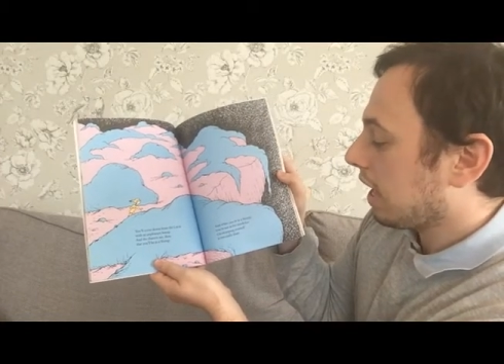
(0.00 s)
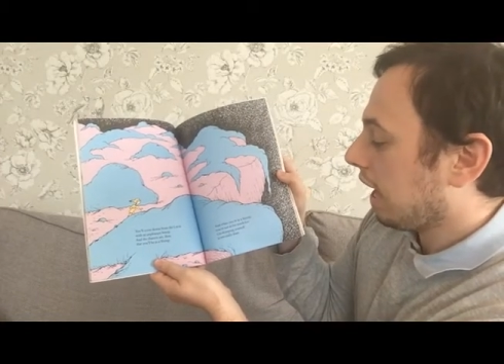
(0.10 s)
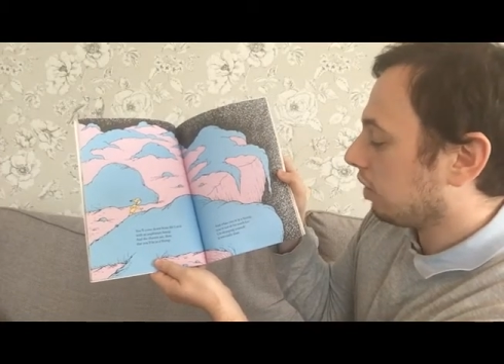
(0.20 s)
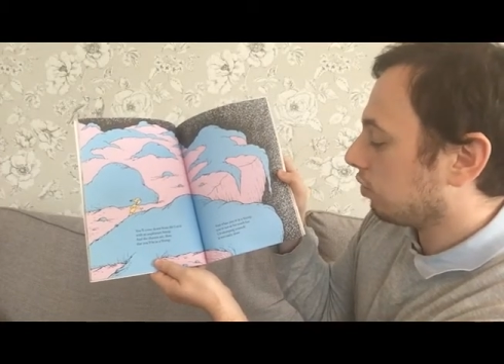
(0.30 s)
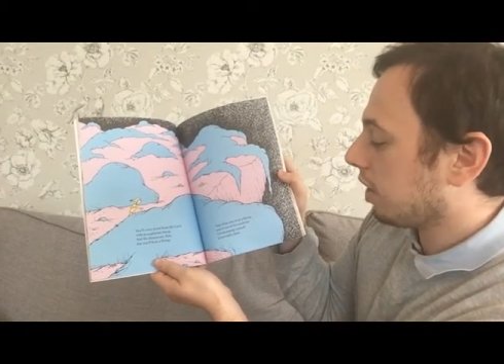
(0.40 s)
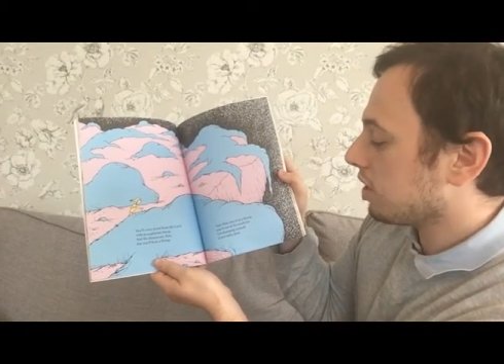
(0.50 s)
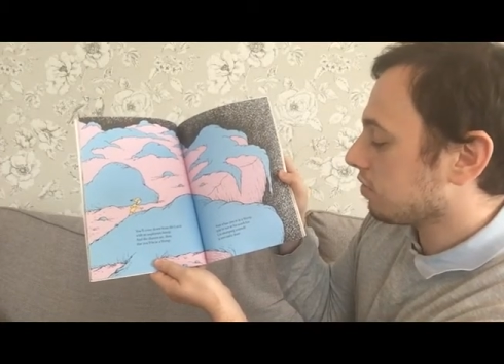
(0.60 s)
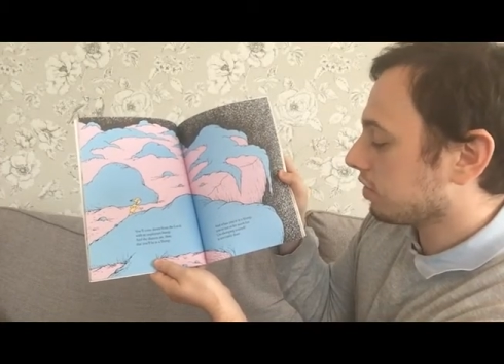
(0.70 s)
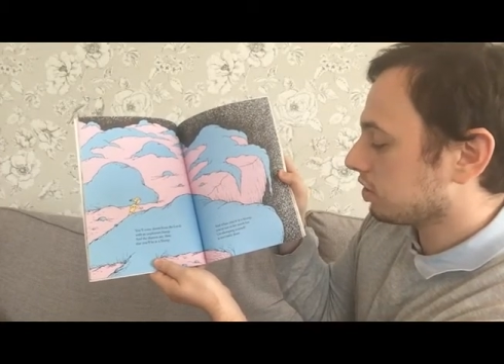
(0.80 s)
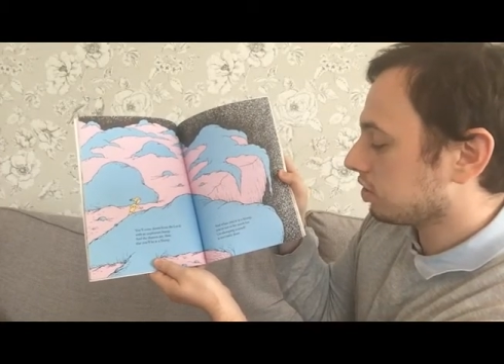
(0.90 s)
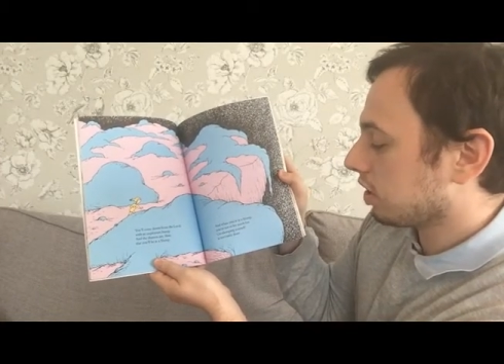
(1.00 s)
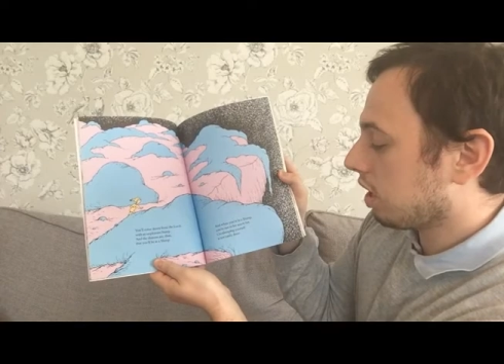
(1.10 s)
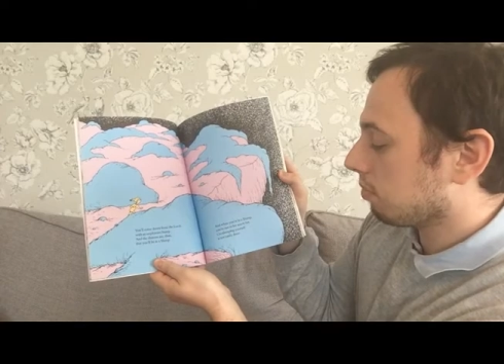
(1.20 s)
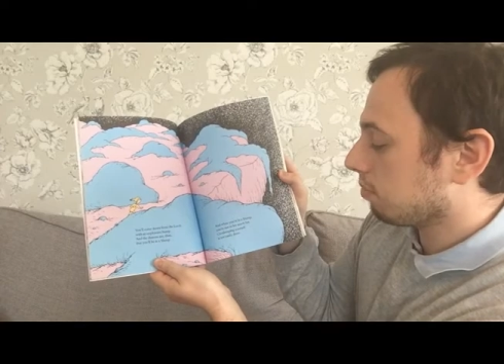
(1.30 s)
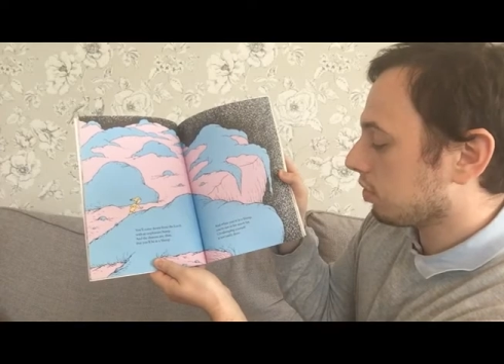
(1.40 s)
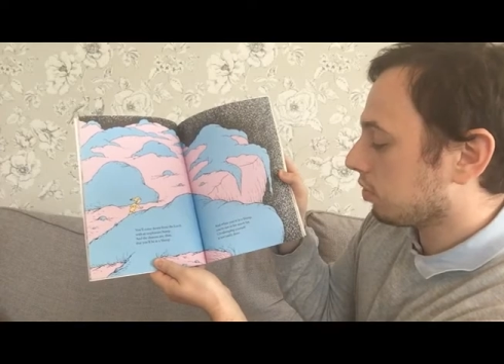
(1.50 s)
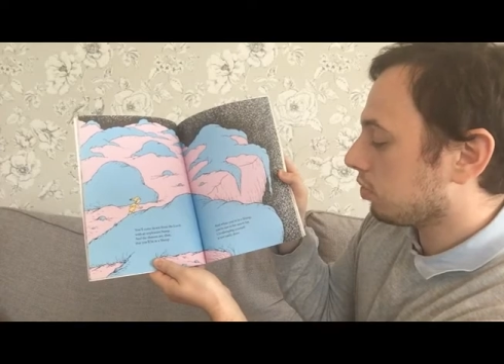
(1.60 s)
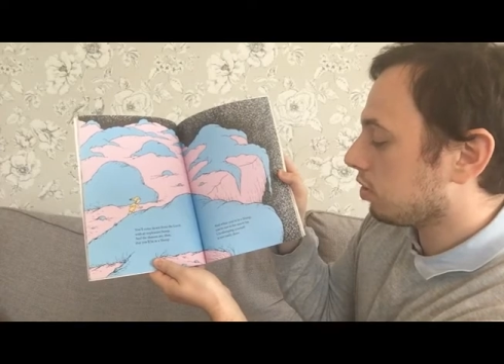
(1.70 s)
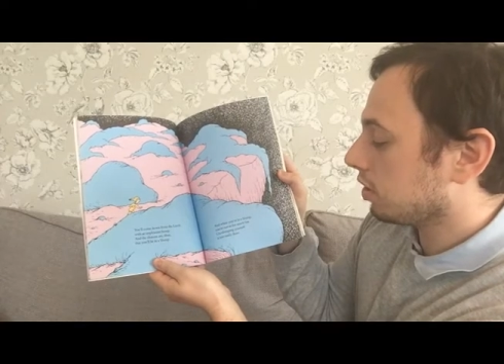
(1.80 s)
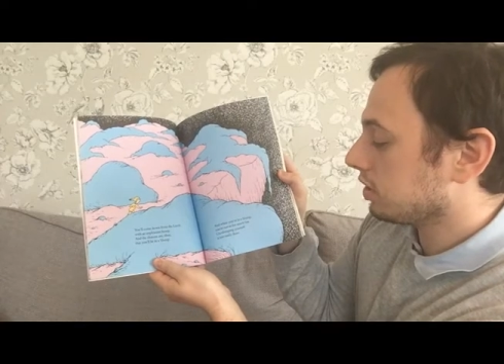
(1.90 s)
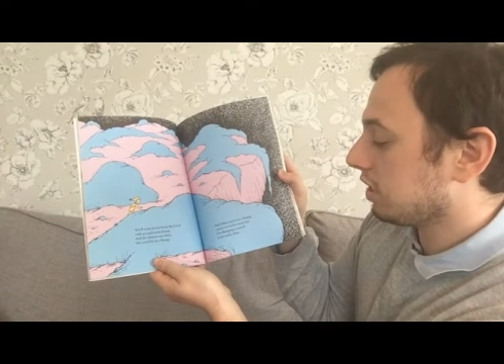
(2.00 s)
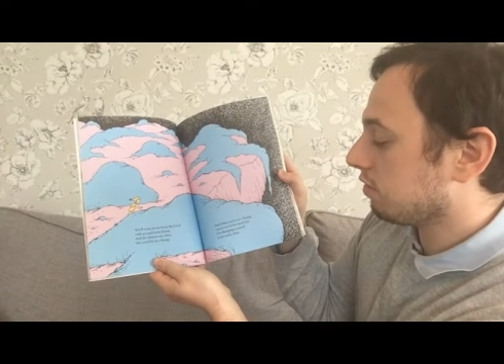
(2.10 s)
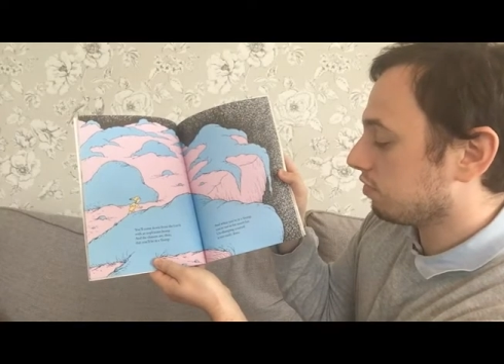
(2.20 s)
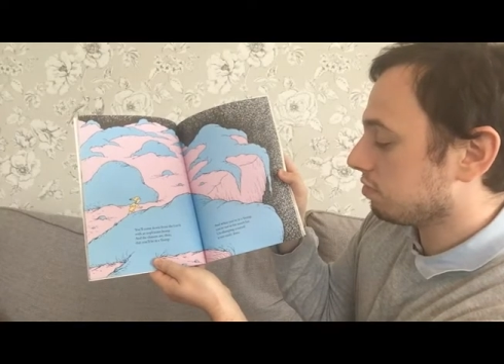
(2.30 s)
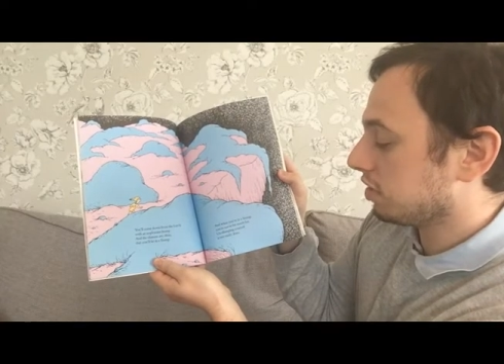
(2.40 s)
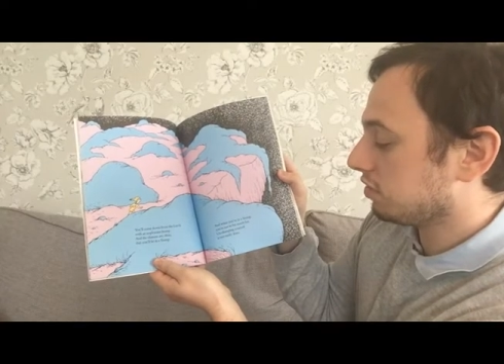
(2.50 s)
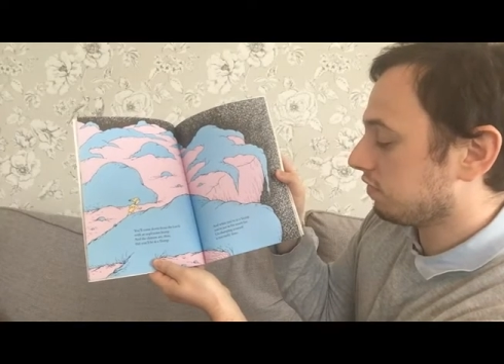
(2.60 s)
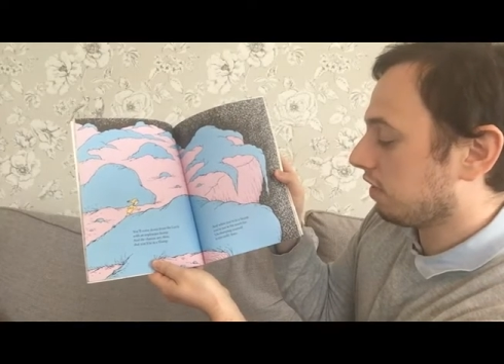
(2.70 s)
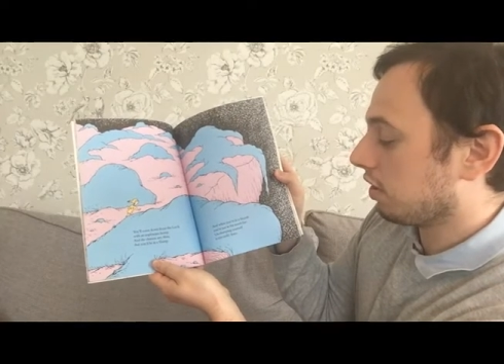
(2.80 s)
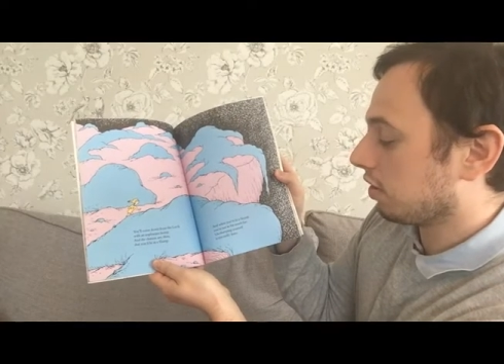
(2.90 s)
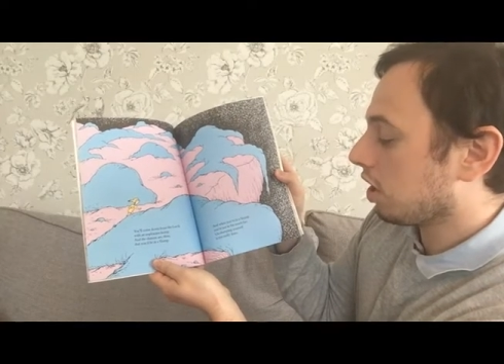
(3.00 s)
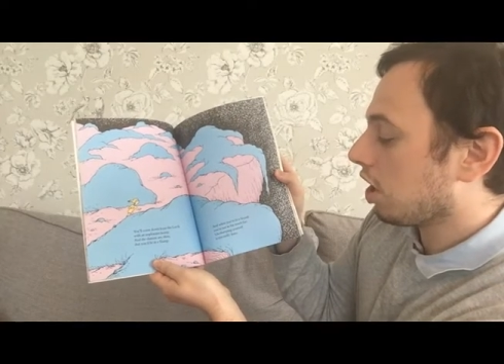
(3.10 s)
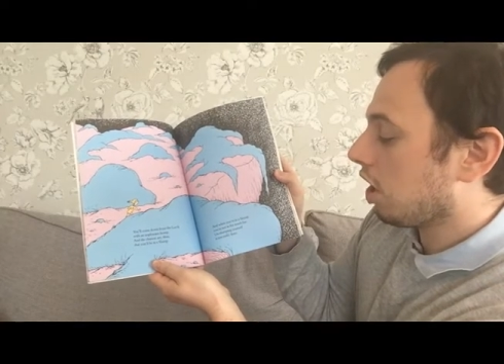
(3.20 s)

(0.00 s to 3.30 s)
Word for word: And when you're in a slump, you're not in for much fun.